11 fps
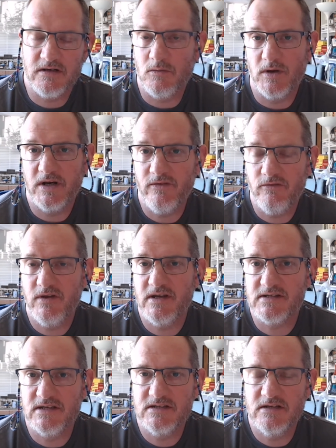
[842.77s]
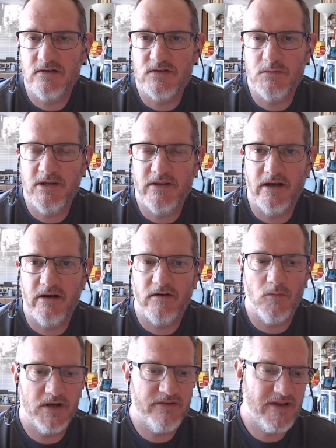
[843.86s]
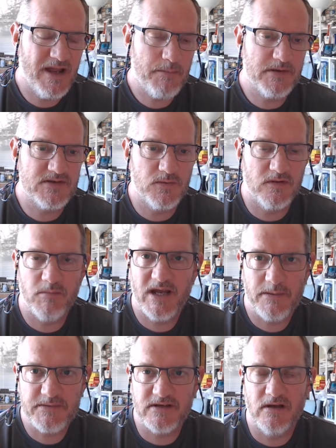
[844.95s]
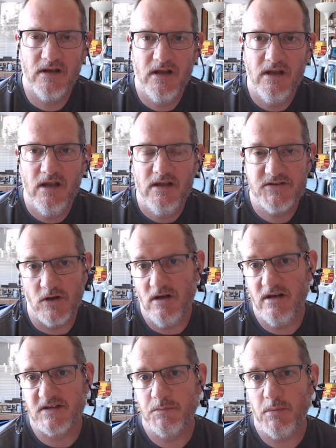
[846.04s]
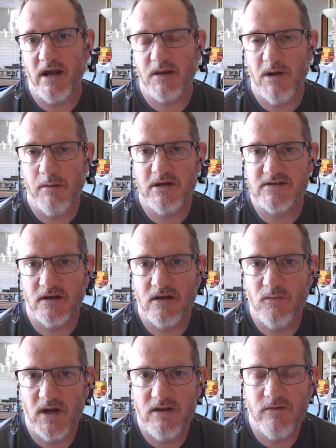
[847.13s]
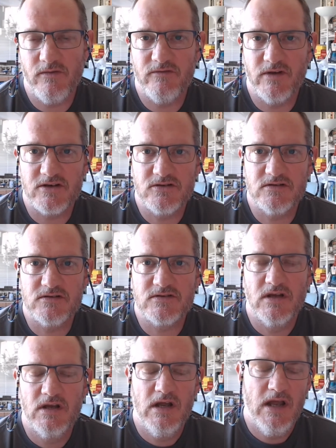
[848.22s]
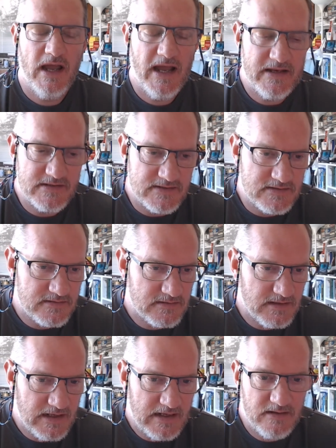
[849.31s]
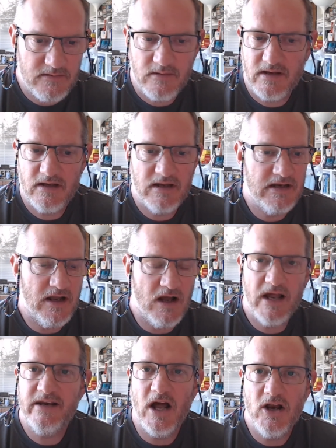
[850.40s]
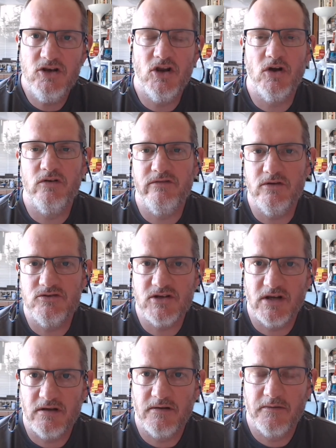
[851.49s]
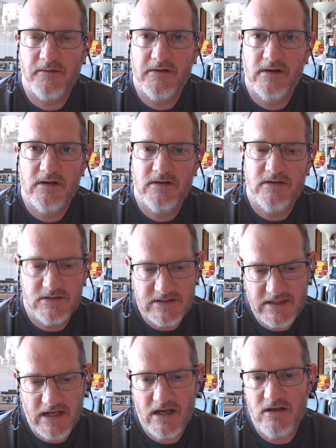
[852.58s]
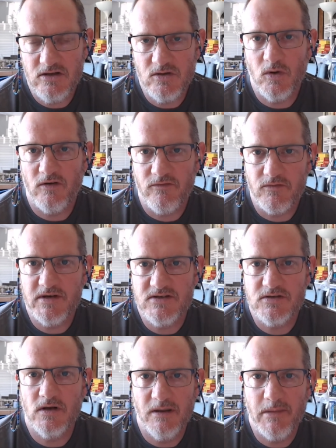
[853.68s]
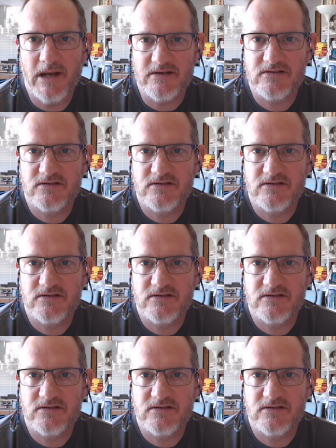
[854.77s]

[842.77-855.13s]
whatever fears continue to be there, and whatever happens with perhaps certainly a spike, maybe a second wave of infections, and an unknown future, today you are free to lament